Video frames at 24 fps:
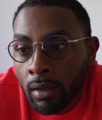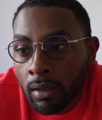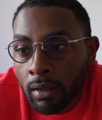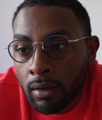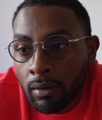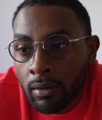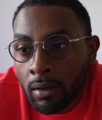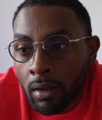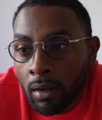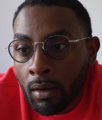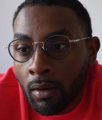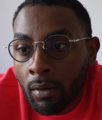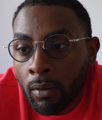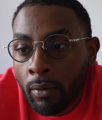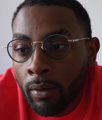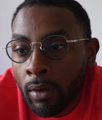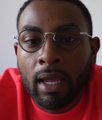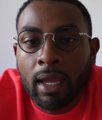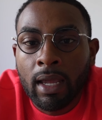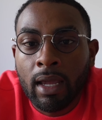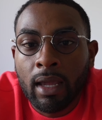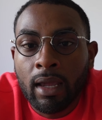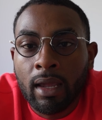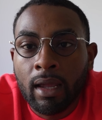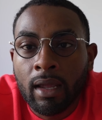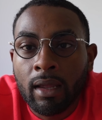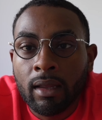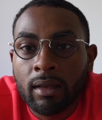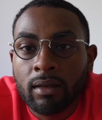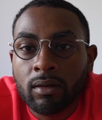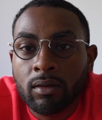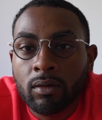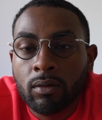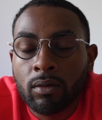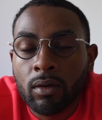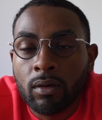you know
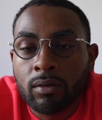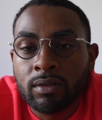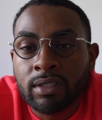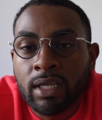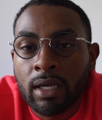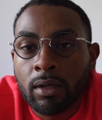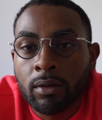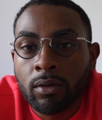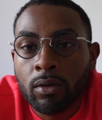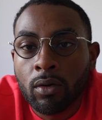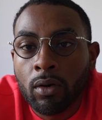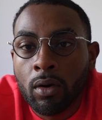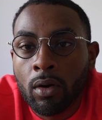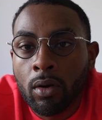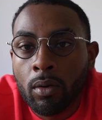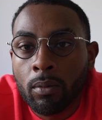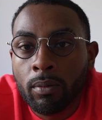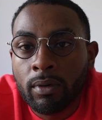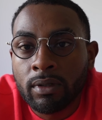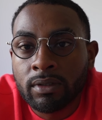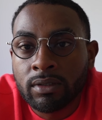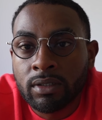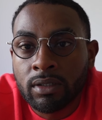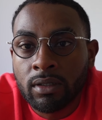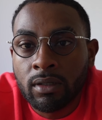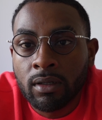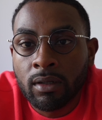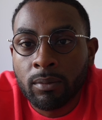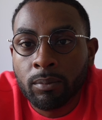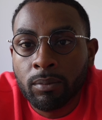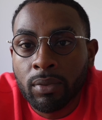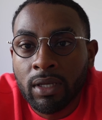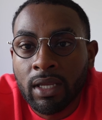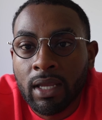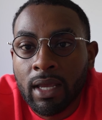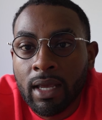and you know tell you a whole bunch of
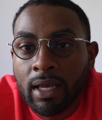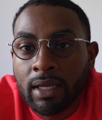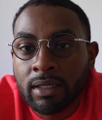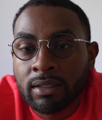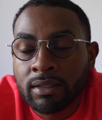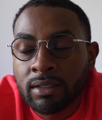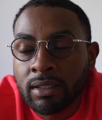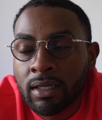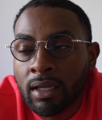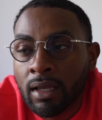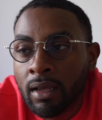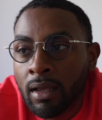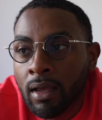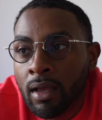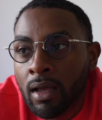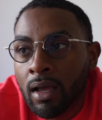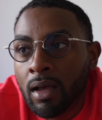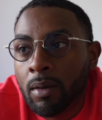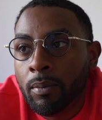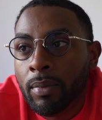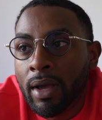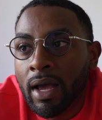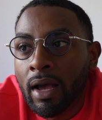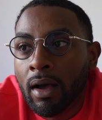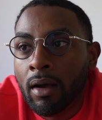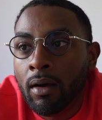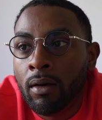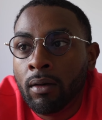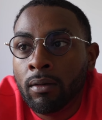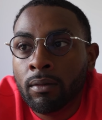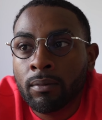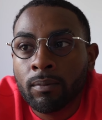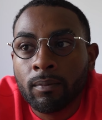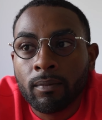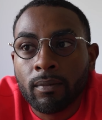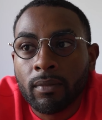bs
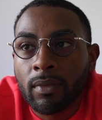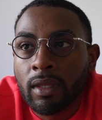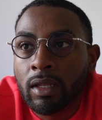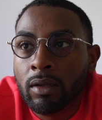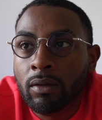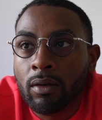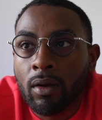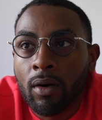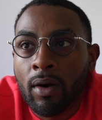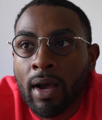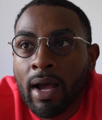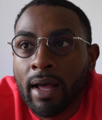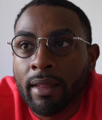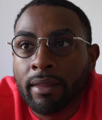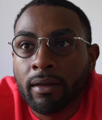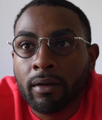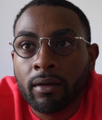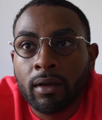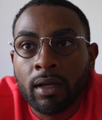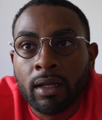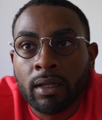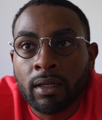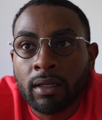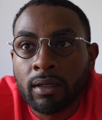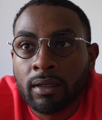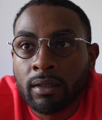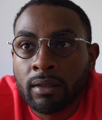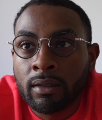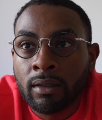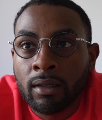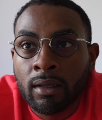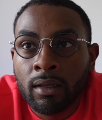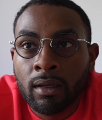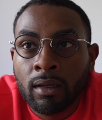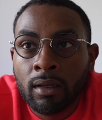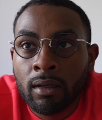about you know how they're
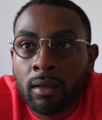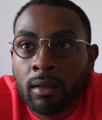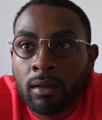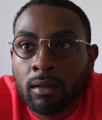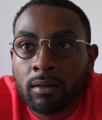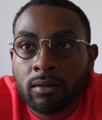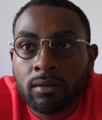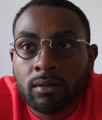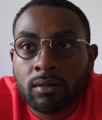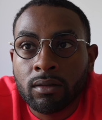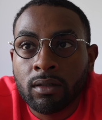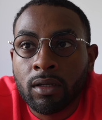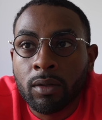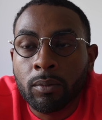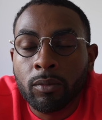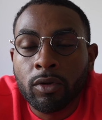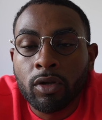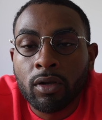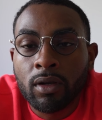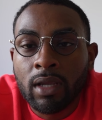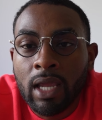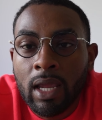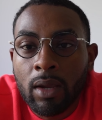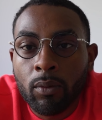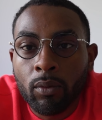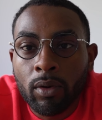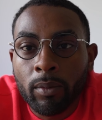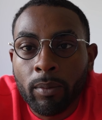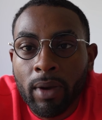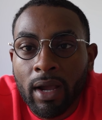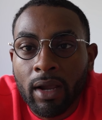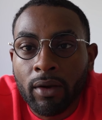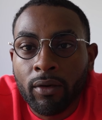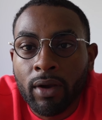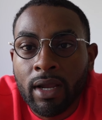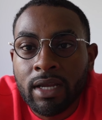gonna communicate with
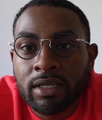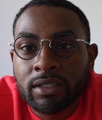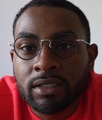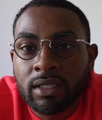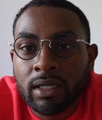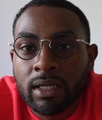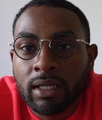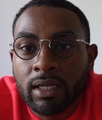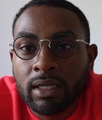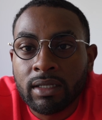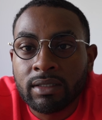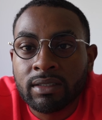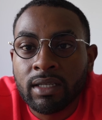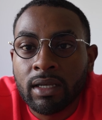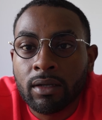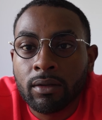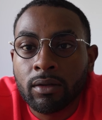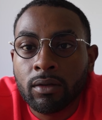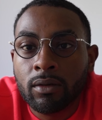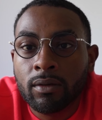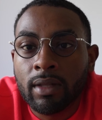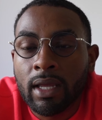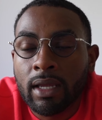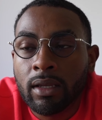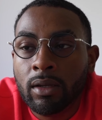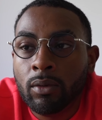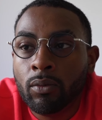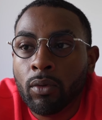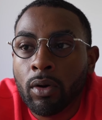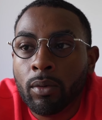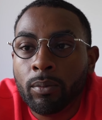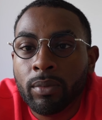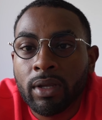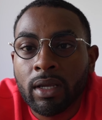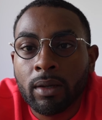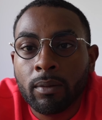migration and tell you that you
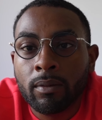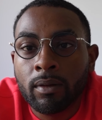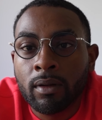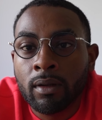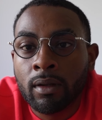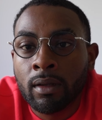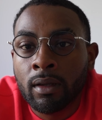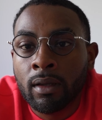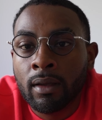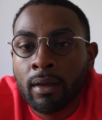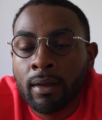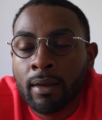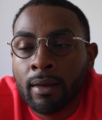won't be able to